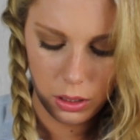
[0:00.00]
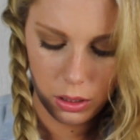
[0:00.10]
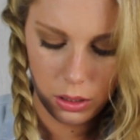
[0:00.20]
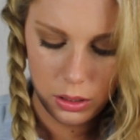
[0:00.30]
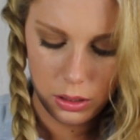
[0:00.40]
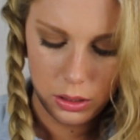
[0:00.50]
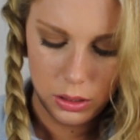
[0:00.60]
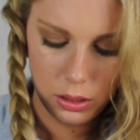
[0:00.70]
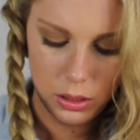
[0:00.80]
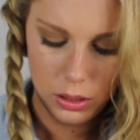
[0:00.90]

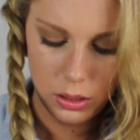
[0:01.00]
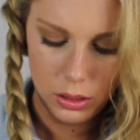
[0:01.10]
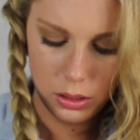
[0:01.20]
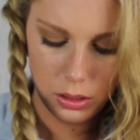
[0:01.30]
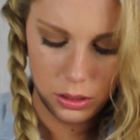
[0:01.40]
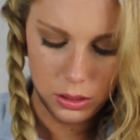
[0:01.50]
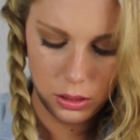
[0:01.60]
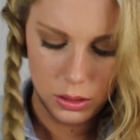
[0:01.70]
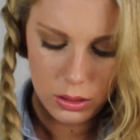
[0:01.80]
(silence)